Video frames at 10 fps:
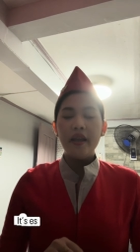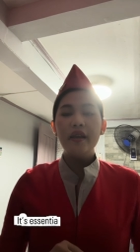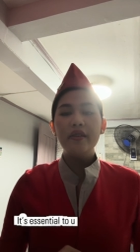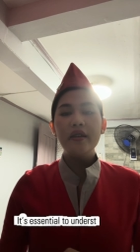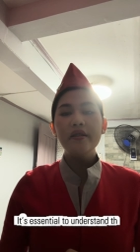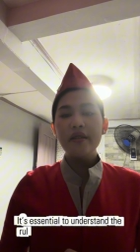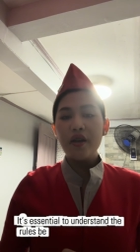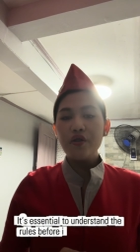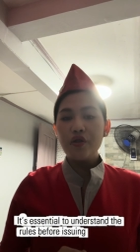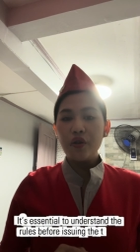It's
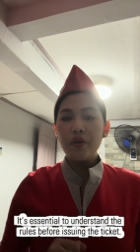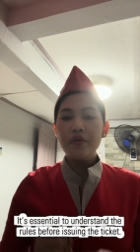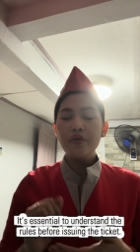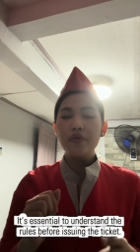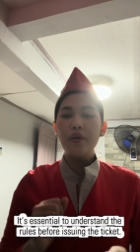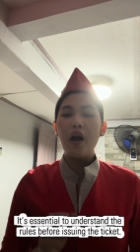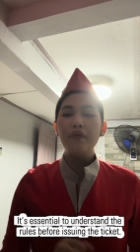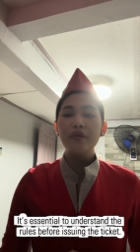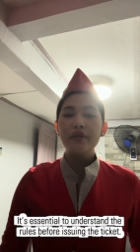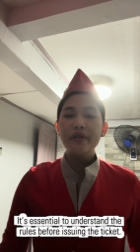essential to
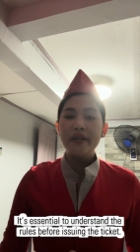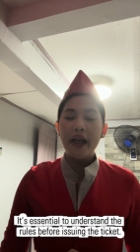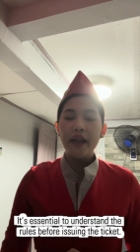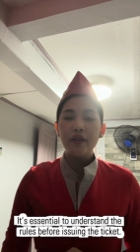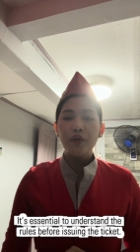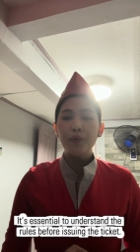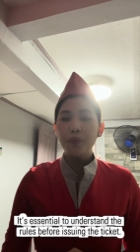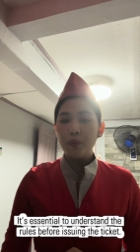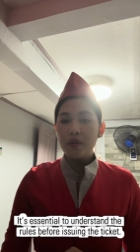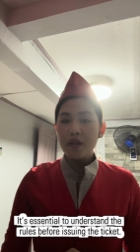understand the
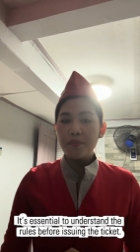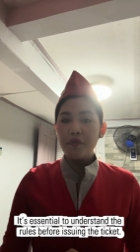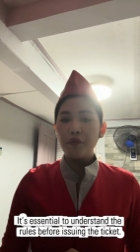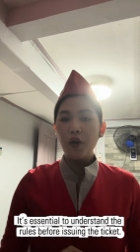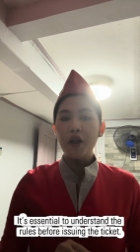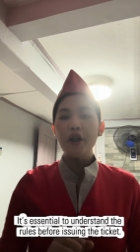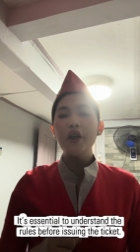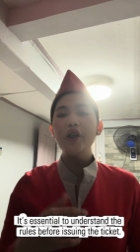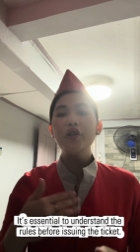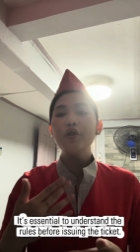rules before
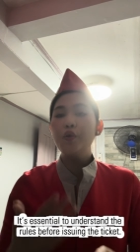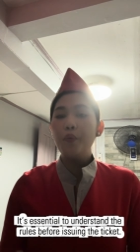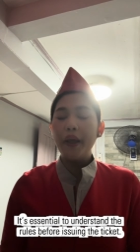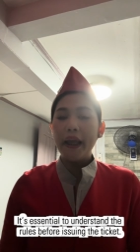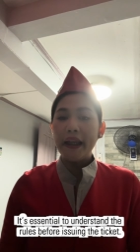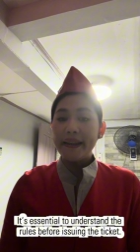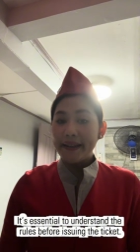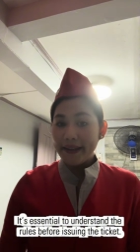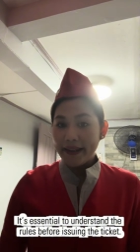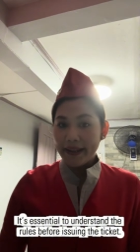issuing the
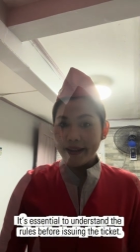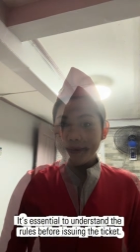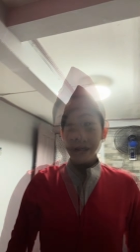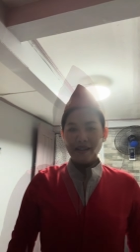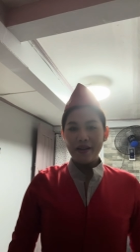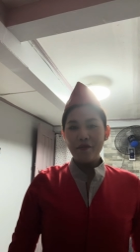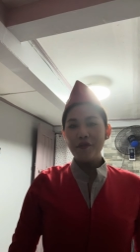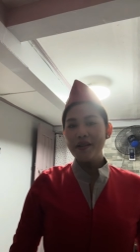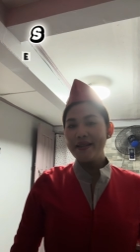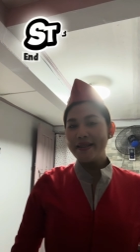ticket.
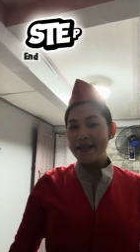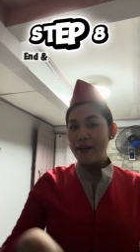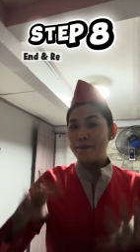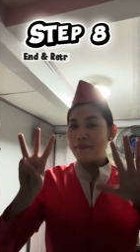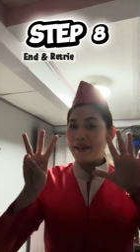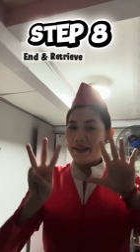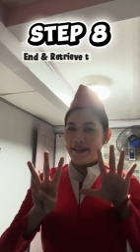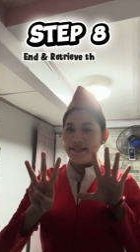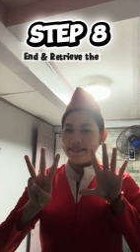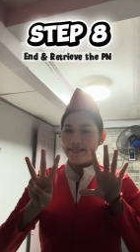For the step 8,